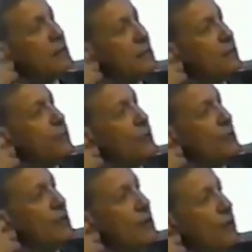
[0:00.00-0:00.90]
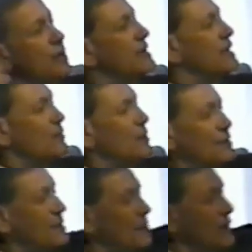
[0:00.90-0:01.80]
Isn't it important? Because
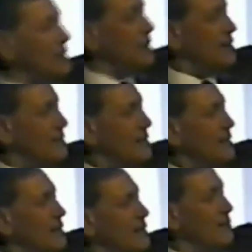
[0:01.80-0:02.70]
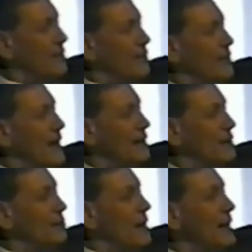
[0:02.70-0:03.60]
otherwise someone's going to, for
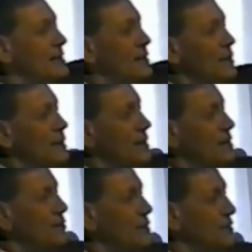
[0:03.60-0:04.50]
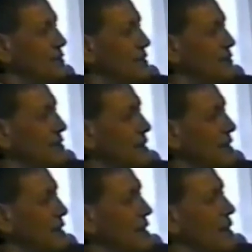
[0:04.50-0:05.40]
$100, someone's going to try and shoot you.
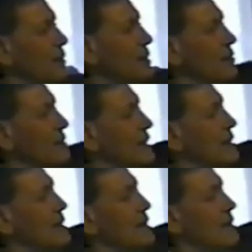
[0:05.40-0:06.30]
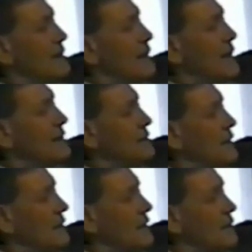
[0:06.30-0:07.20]
I mean, look what
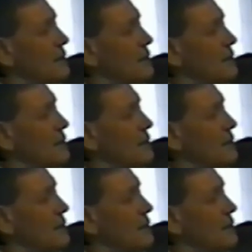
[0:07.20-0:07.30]
Ayatollah